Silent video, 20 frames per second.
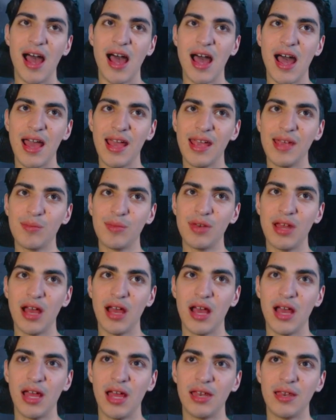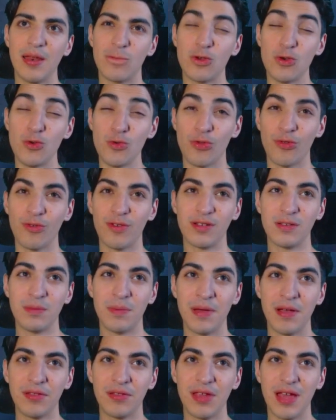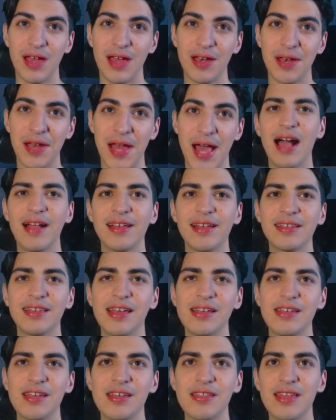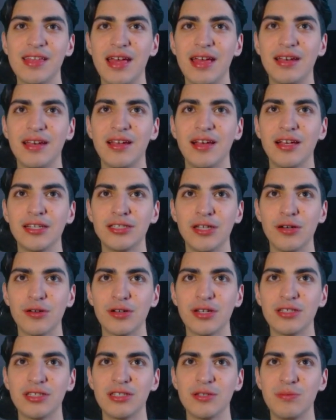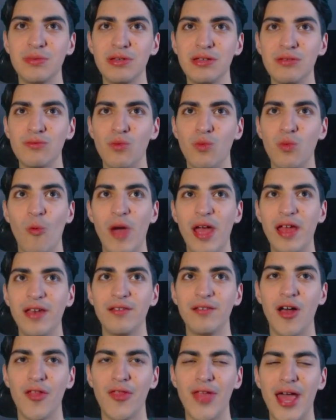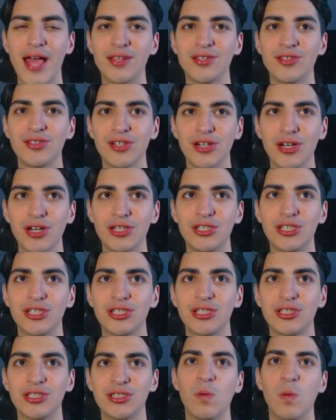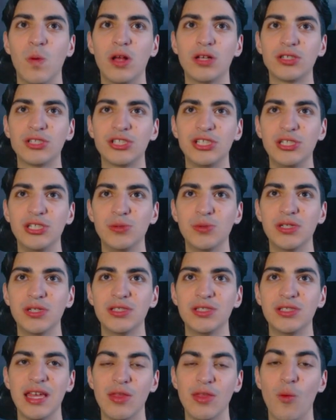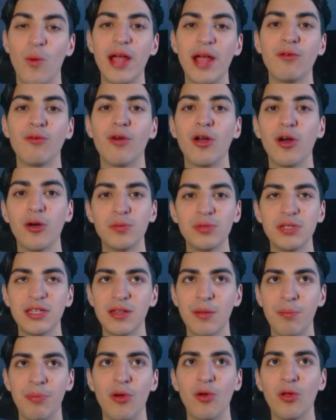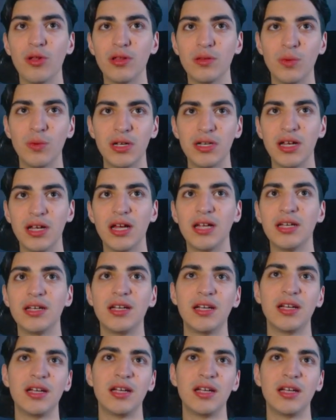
I am not too thrilled about that. I like the idea that Ahsoka and Sabine went on that search while she was in the white robes and the pole and whatnot.